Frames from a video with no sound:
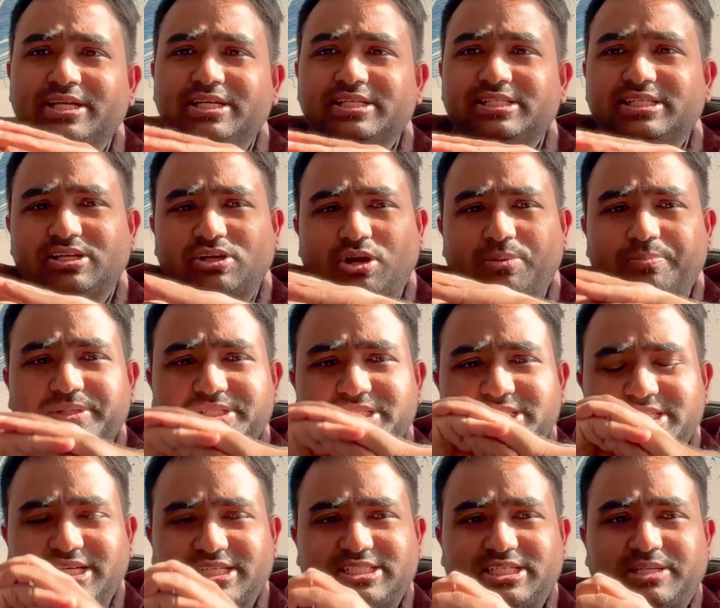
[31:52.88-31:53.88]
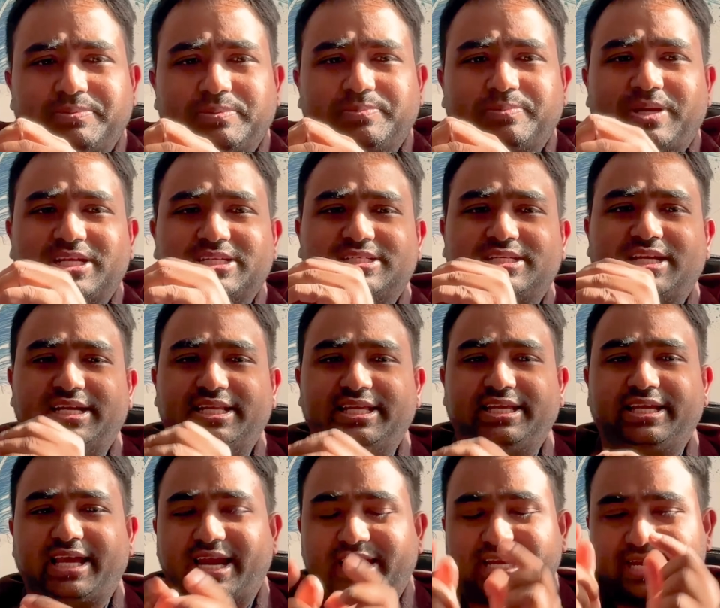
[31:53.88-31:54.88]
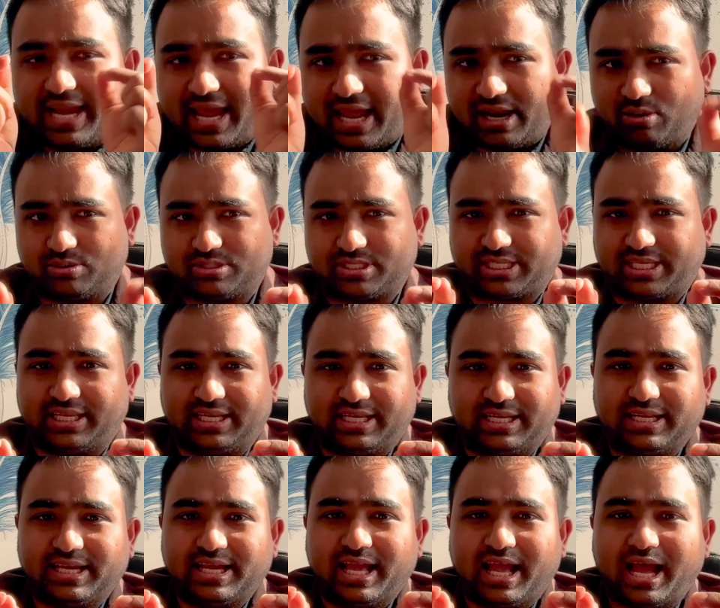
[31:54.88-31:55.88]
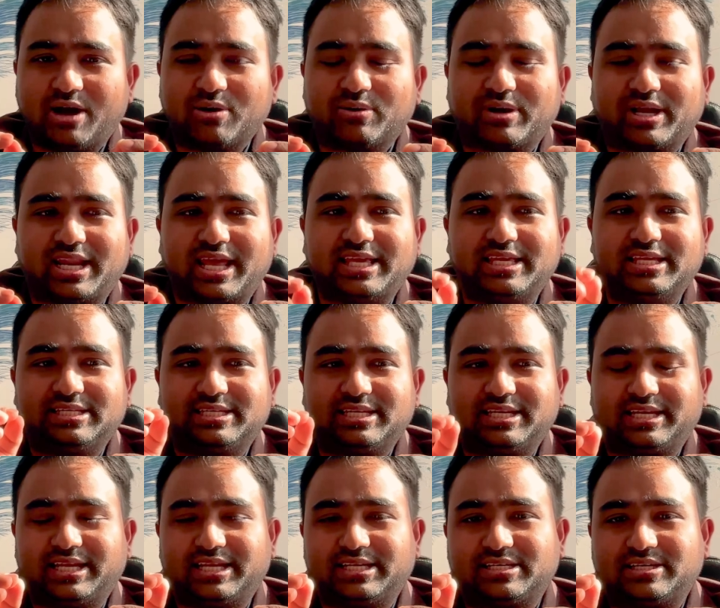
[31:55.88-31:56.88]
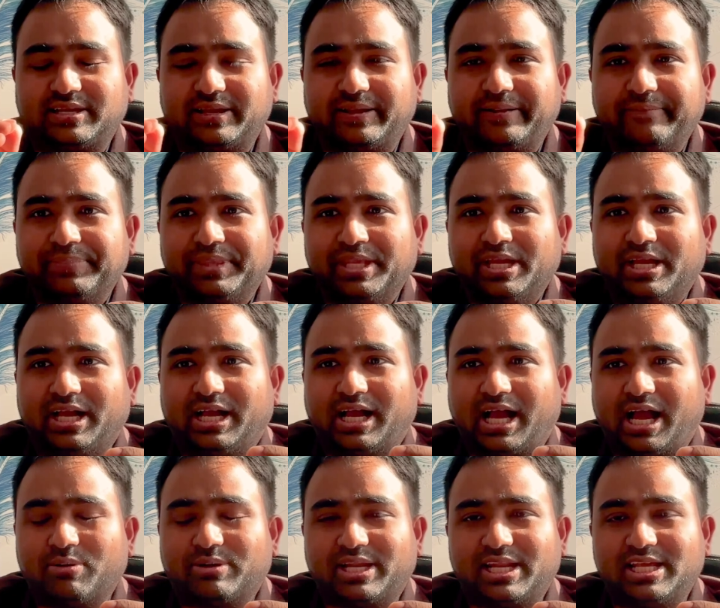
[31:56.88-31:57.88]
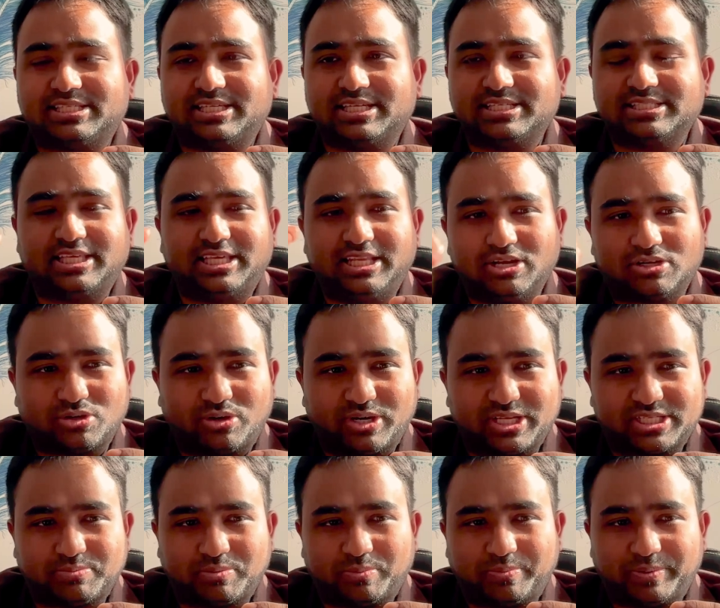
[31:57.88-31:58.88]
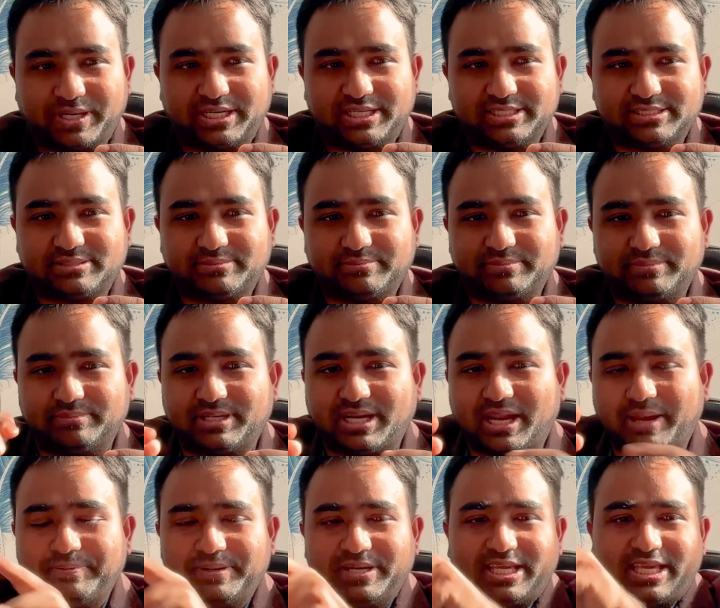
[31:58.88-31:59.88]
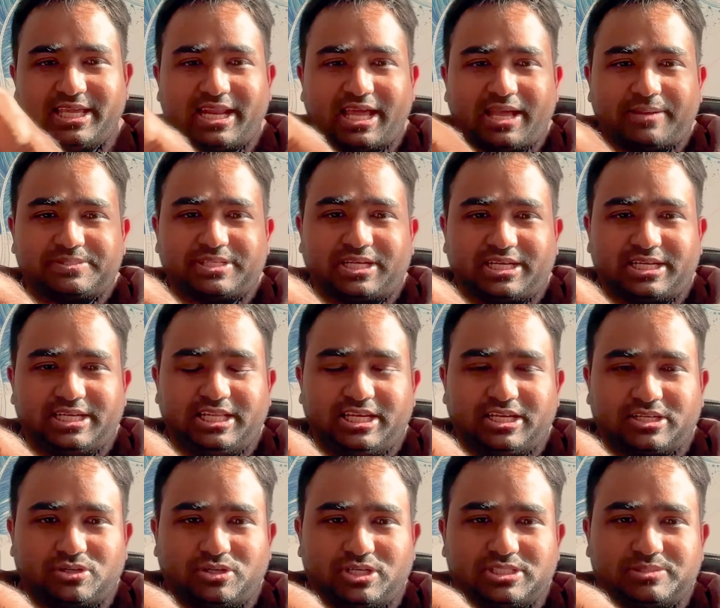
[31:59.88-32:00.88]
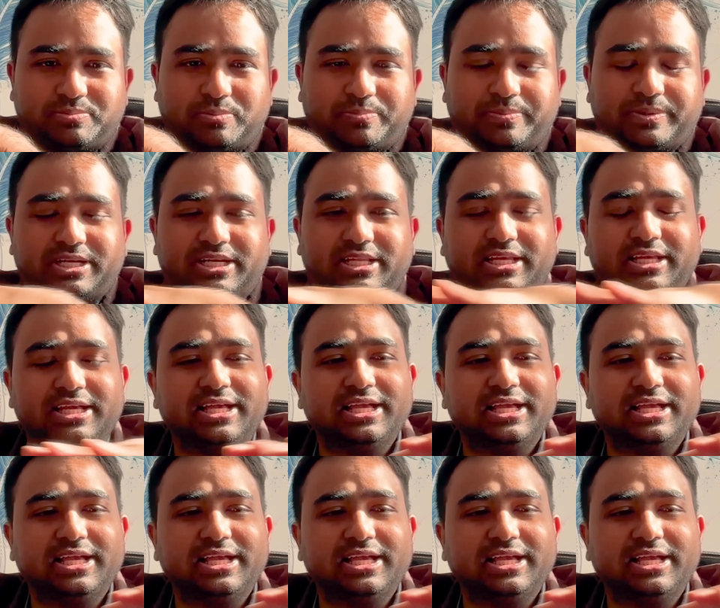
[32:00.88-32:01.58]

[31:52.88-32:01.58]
So in composite structure, people are studying at a nanoscale. How can I integrate? How can I change the electronics properties? Graphene can have certain electronics property.